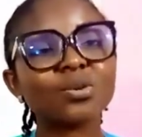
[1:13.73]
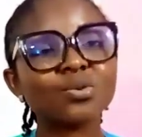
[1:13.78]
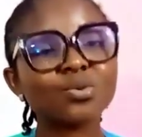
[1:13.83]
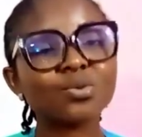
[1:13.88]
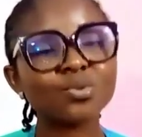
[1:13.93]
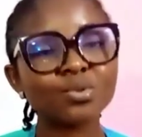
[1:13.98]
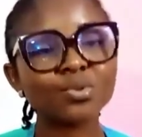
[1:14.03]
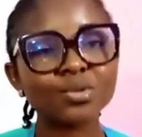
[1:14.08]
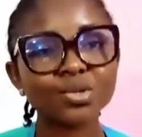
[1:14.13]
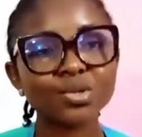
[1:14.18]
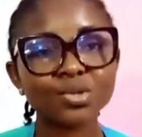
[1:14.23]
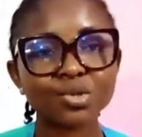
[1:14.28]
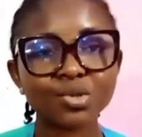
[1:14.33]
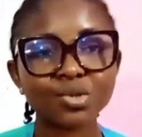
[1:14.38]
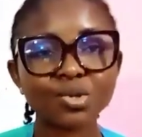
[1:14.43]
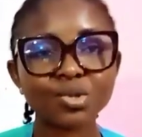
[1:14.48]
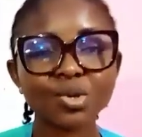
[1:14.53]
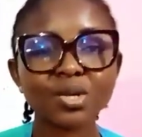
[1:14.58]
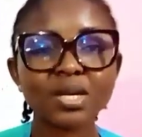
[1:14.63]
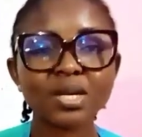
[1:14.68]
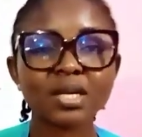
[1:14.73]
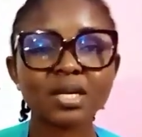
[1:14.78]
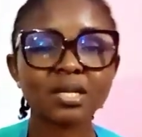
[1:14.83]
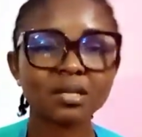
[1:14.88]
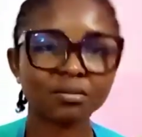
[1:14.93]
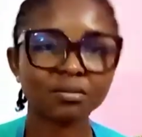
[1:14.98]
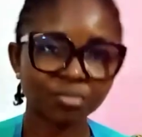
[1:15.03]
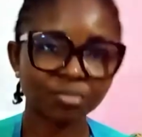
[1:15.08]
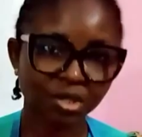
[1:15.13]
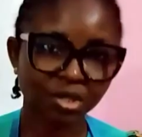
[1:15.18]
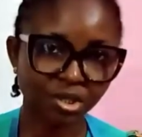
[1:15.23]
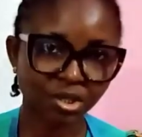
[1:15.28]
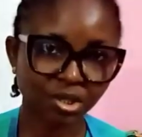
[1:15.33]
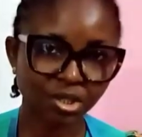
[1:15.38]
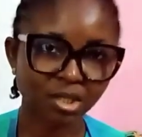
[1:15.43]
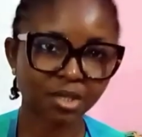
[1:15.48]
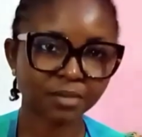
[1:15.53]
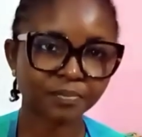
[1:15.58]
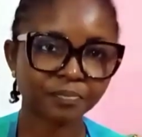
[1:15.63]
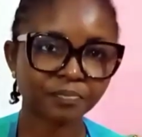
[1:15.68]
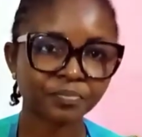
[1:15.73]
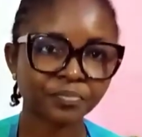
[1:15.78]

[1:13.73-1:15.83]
good sewing machine.